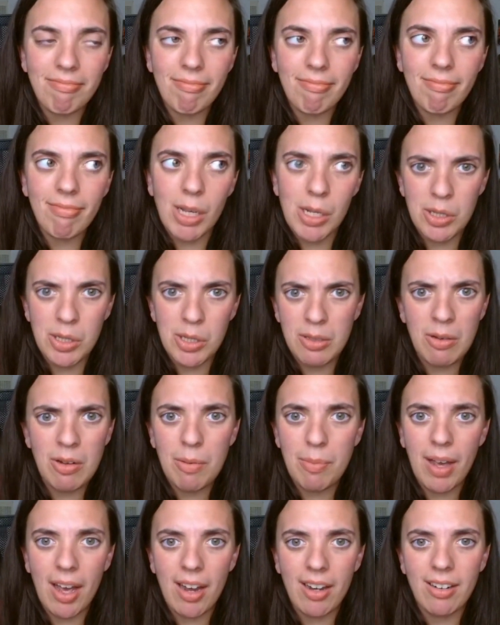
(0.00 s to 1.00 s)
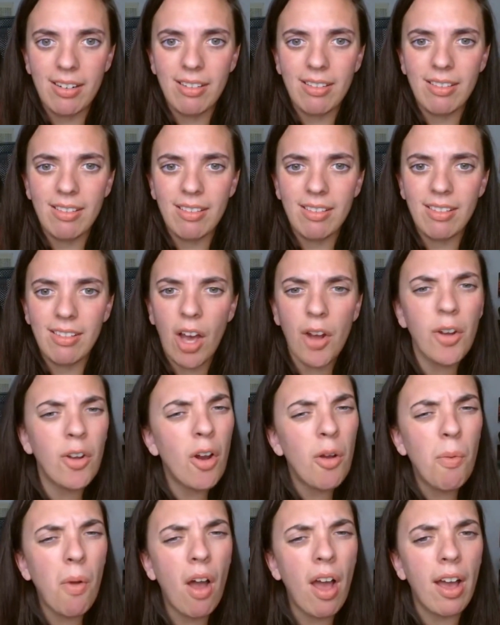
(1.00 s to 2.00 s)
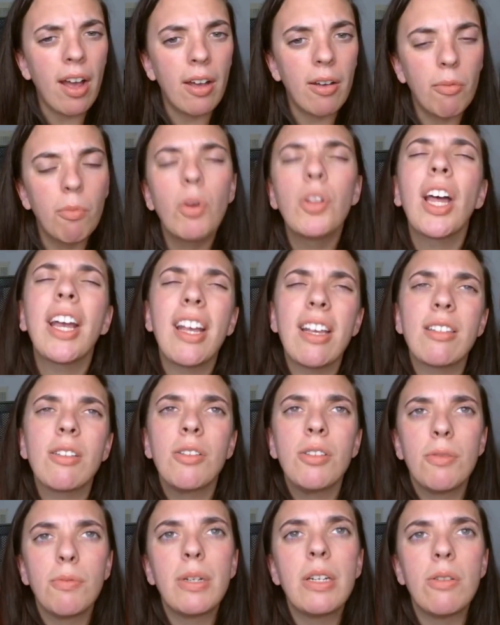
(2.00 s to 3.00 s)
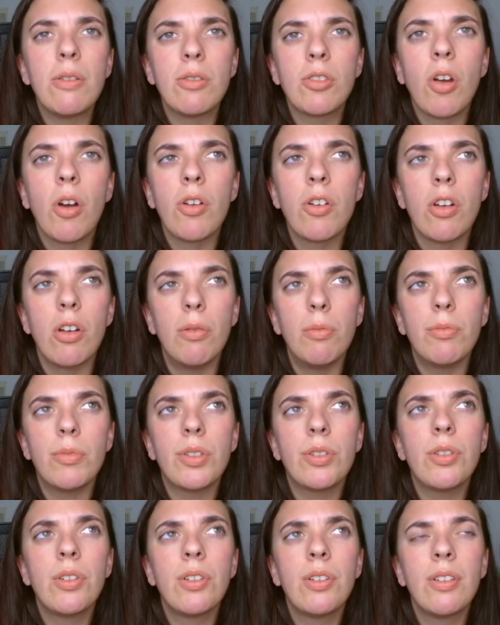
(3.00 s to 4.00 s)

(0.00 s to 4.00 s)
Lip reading: concerned about. I don't know why. Well, I guess because we used condoms.